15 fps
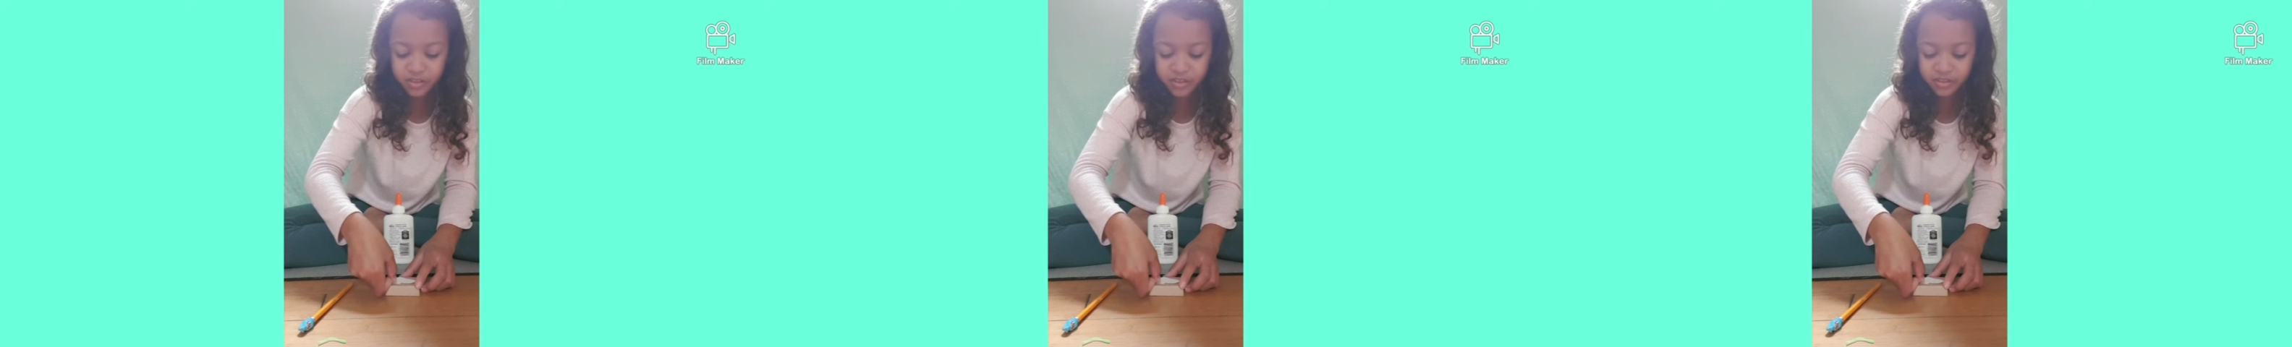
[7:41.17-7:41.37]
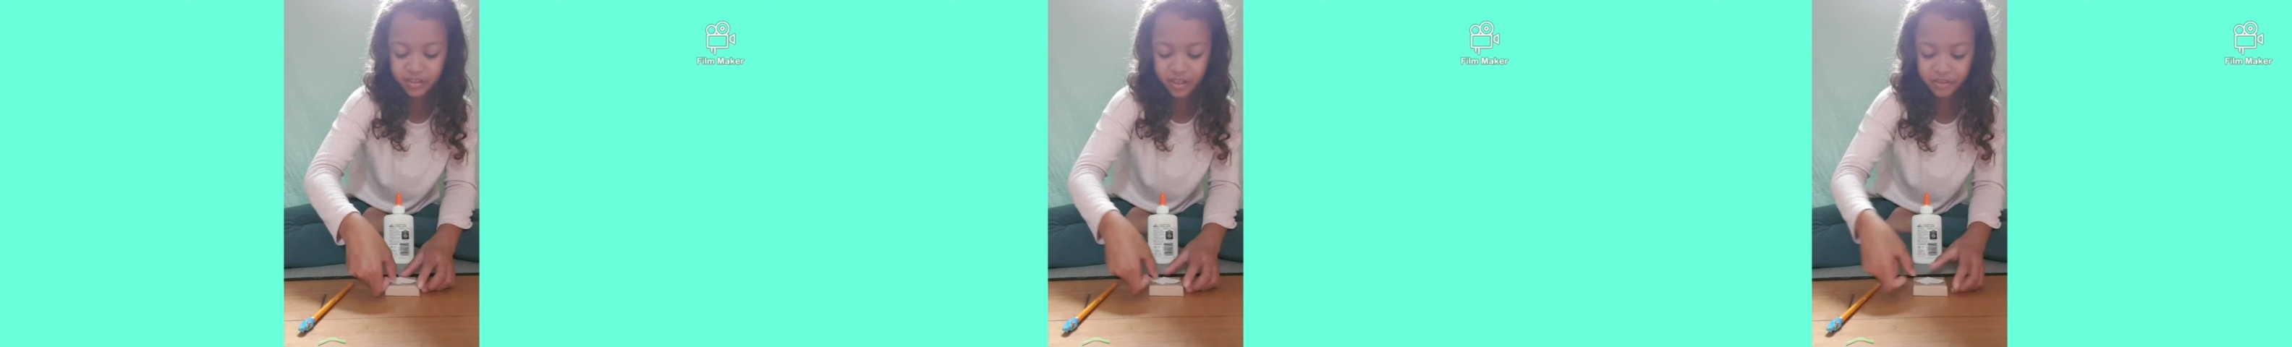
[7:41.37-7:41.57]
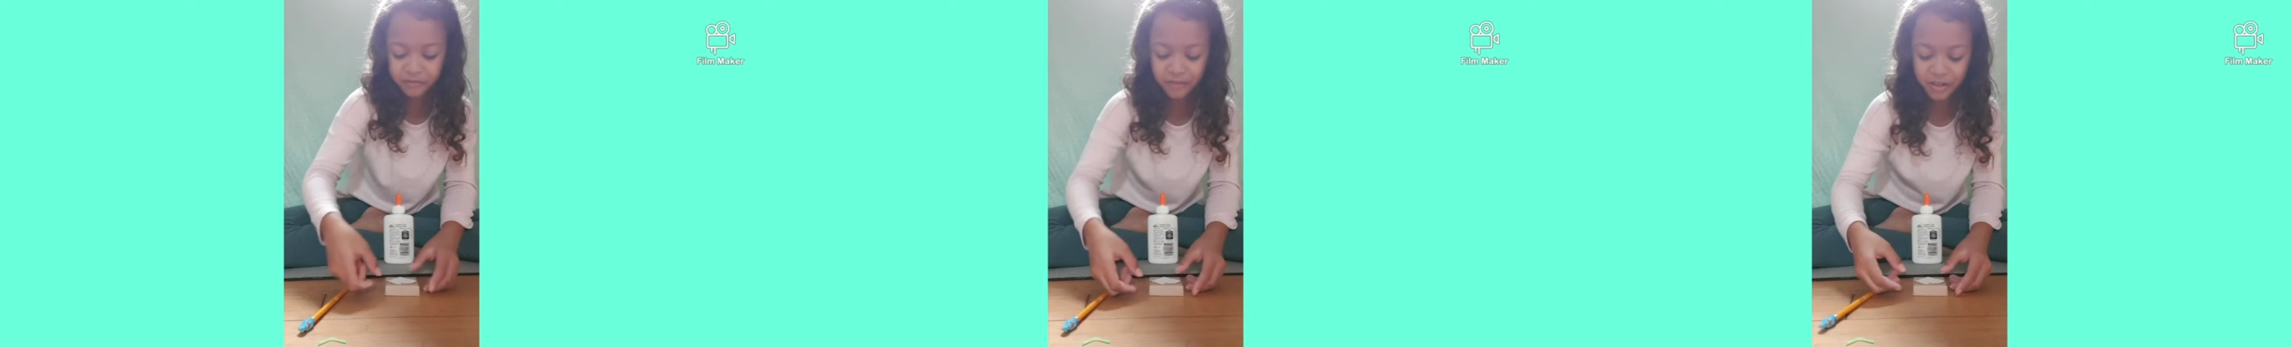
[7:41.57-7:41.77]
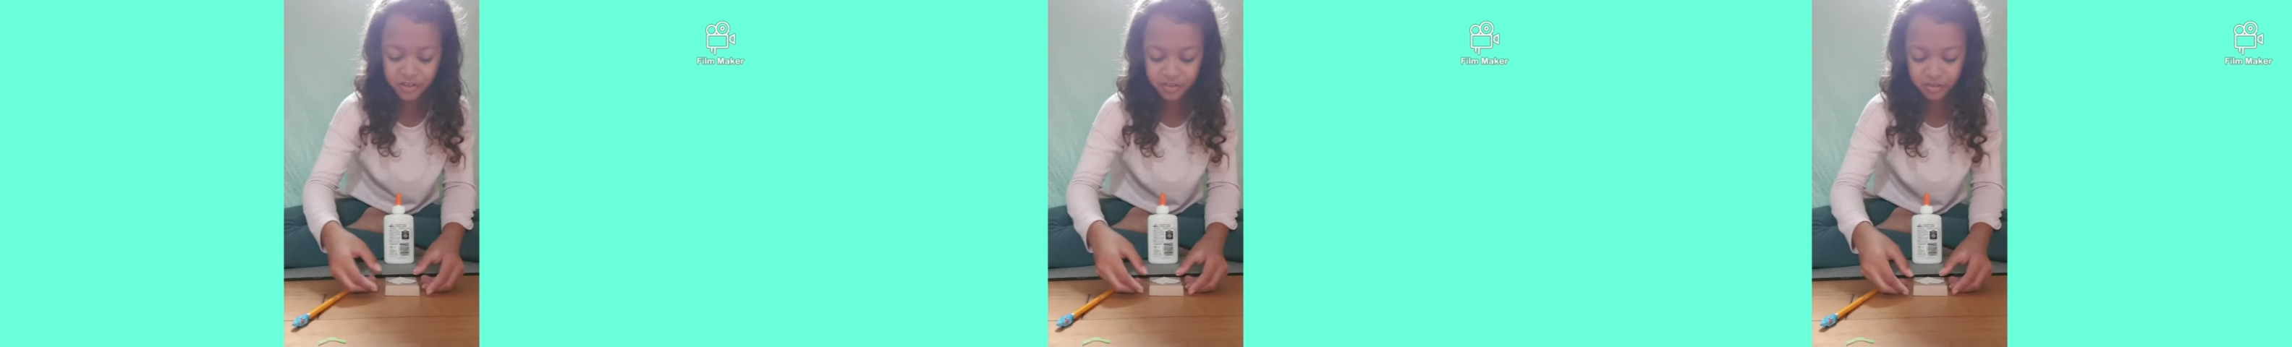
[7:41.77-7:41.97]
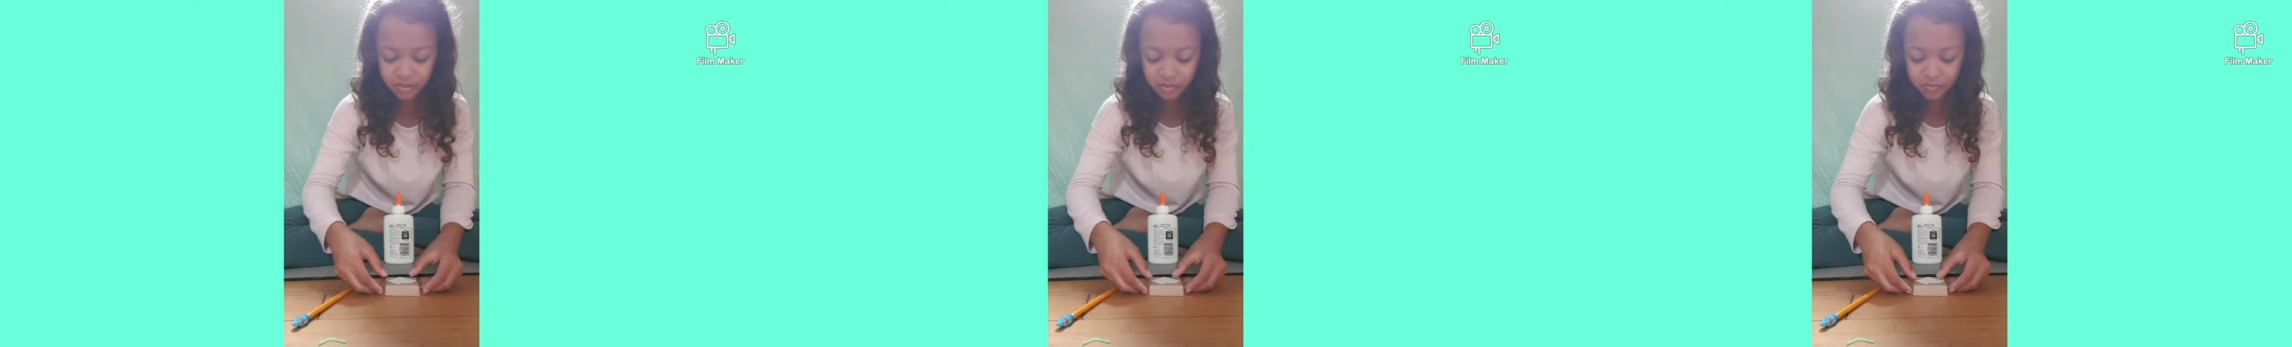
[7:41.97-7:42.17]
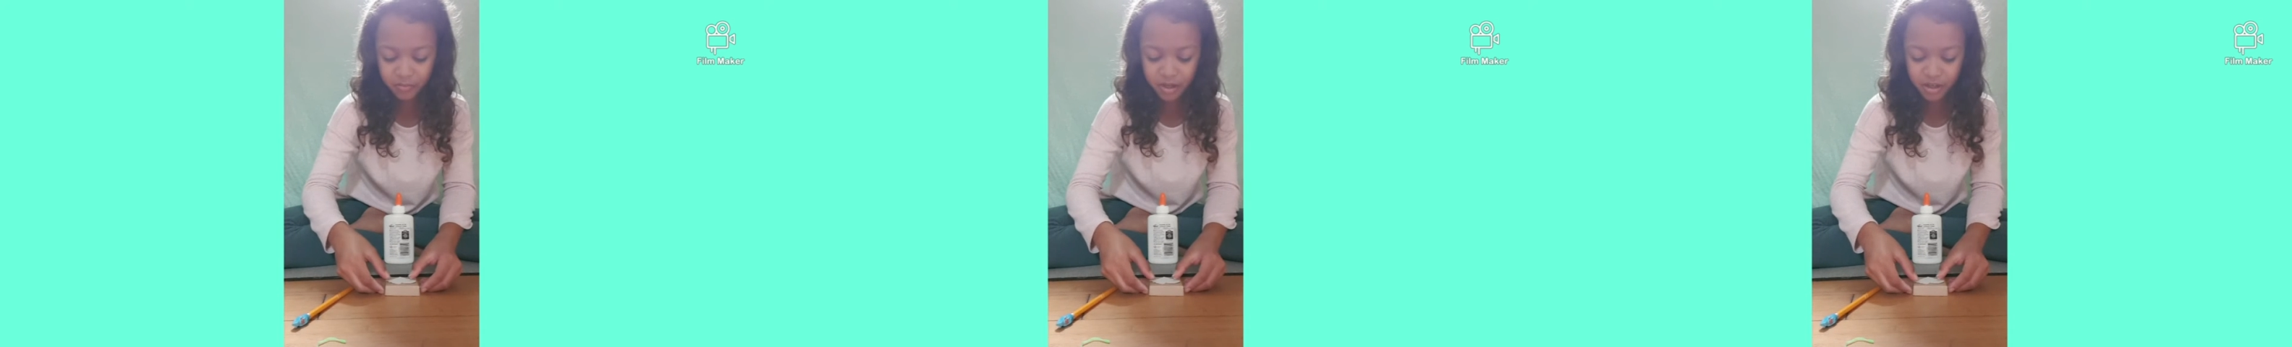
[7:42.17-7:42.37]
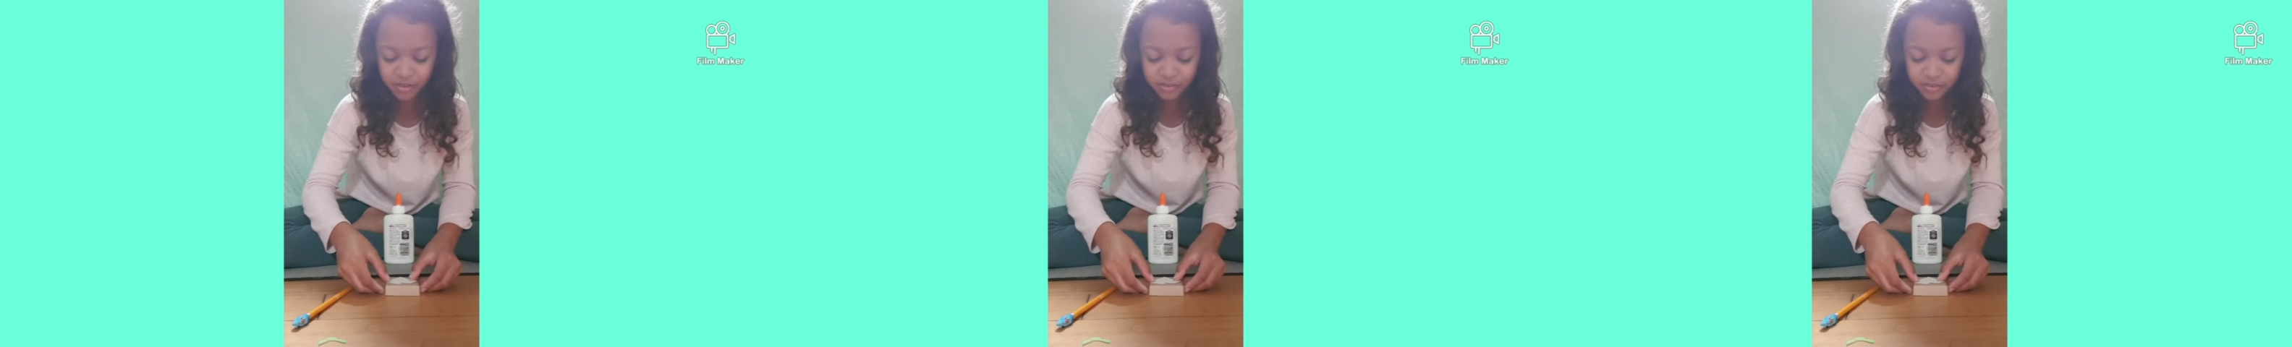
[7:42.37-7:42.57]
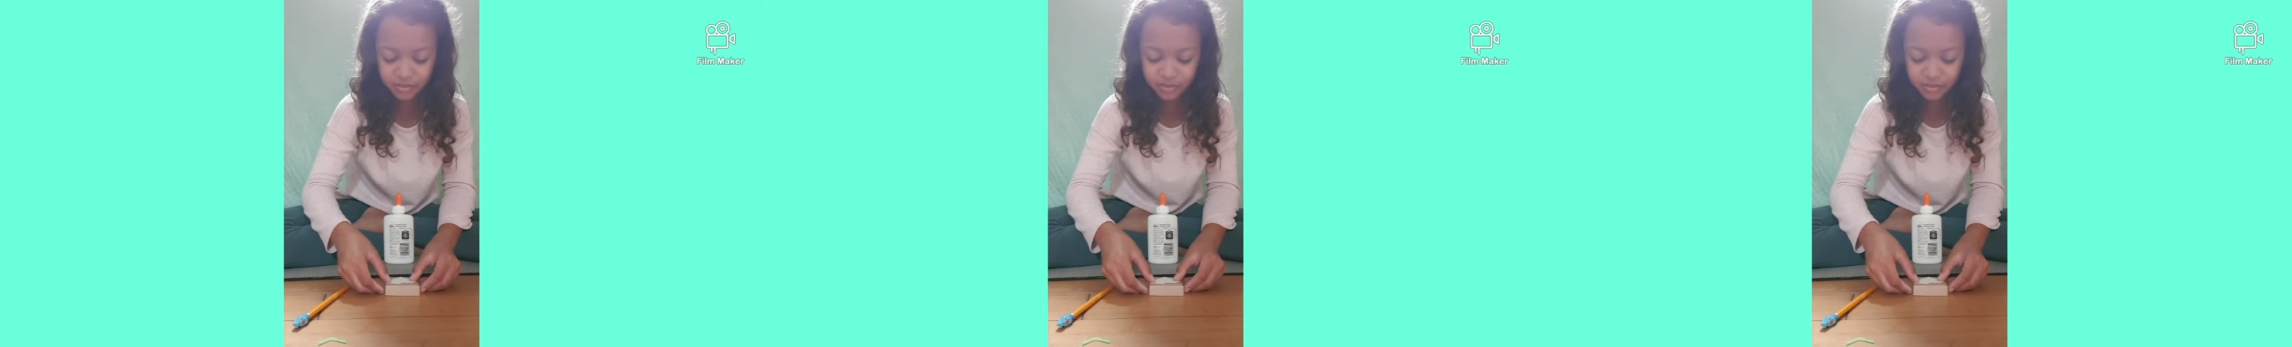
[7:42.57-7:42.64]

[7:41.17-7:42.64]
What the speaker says: as decoration on the box.